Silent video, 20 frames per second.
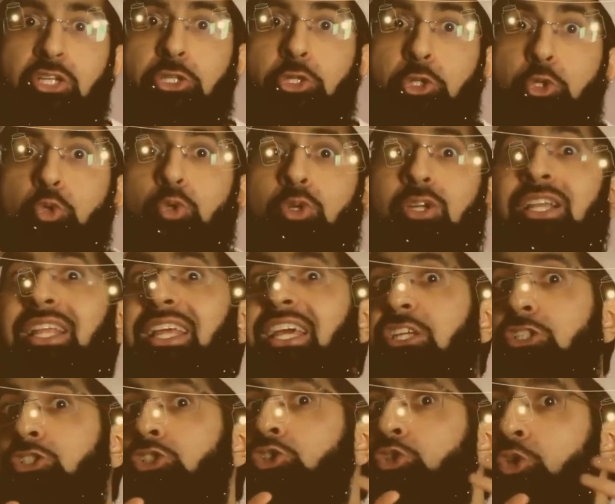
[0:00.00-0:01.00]

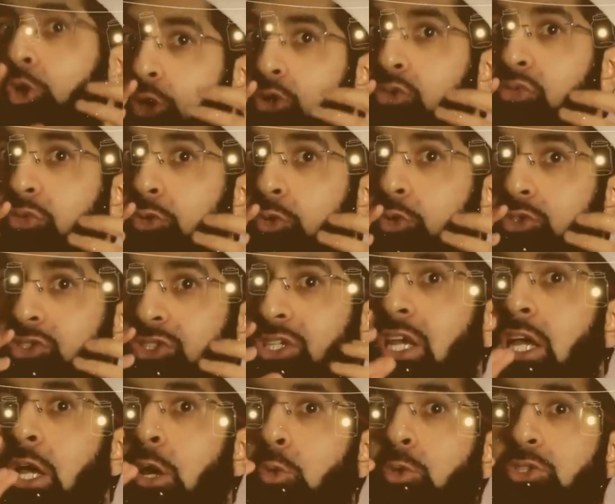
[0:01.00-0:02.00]
nuclear strong force,
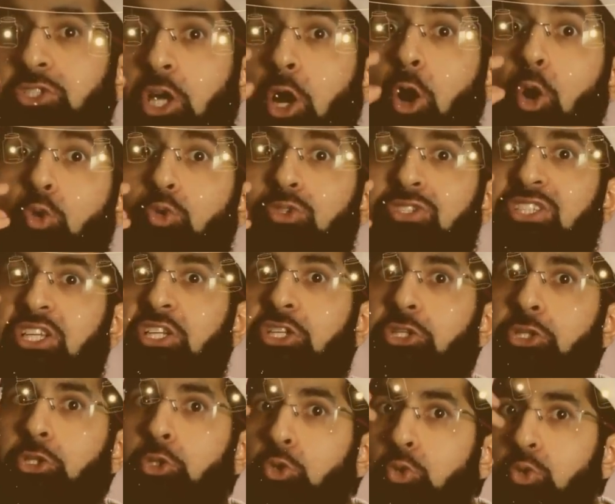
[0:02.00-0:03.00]
which holds the
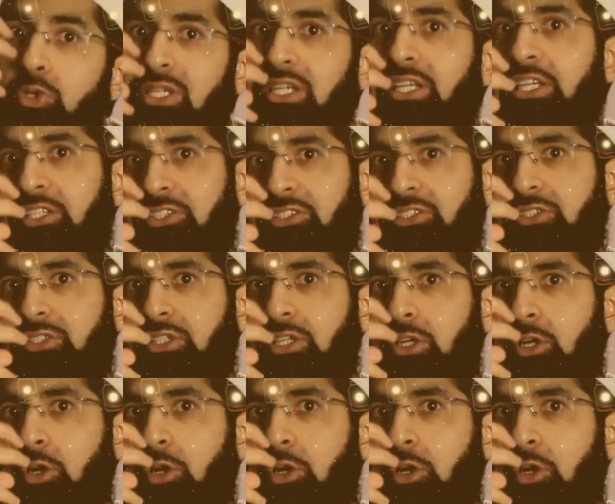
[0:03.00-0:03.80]
nucleus